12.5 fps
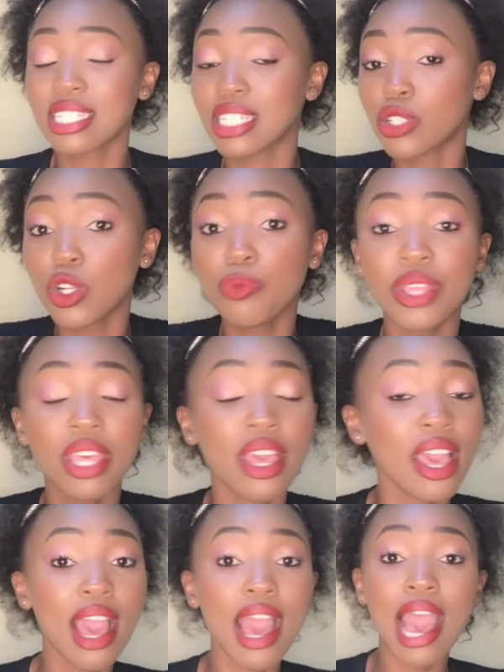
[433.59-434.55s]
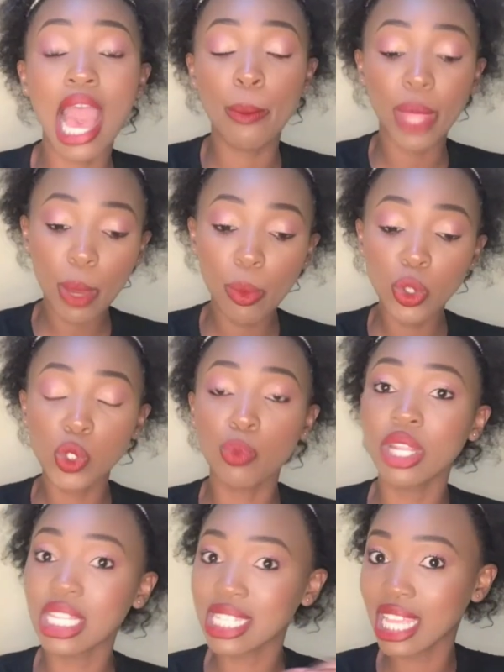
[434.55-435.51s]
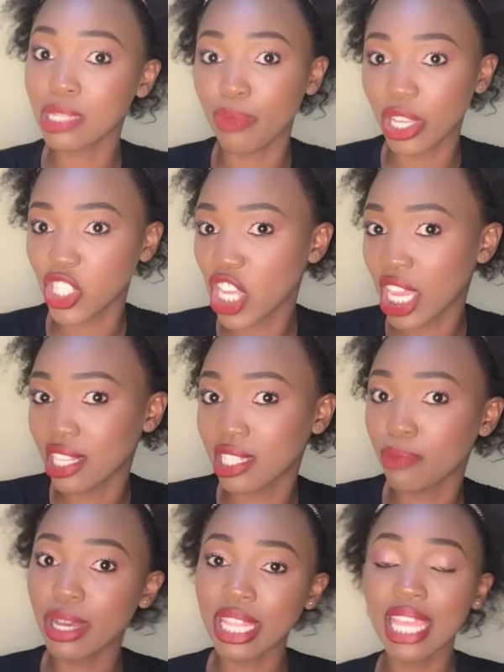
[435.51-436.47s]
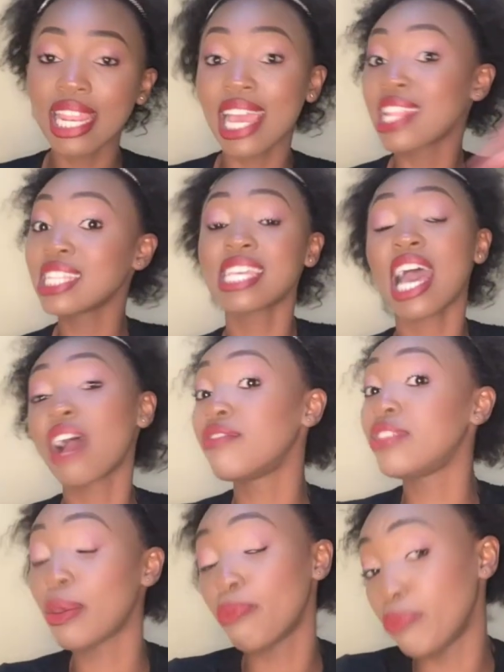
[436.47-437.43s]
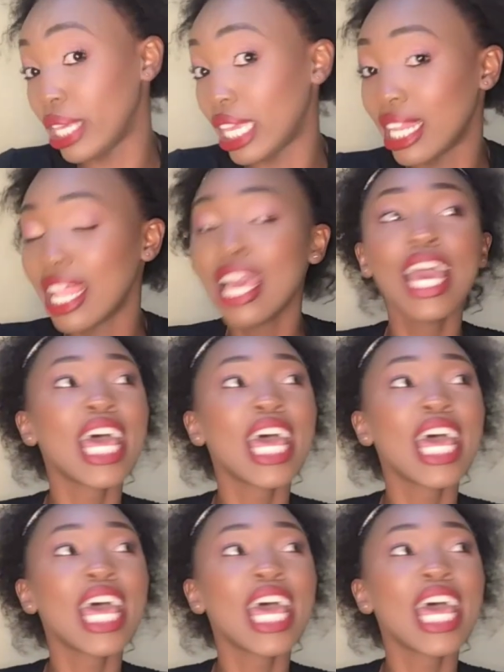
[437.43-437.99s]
They told me I'm able to monetize my channel, but then I didn't have the pin.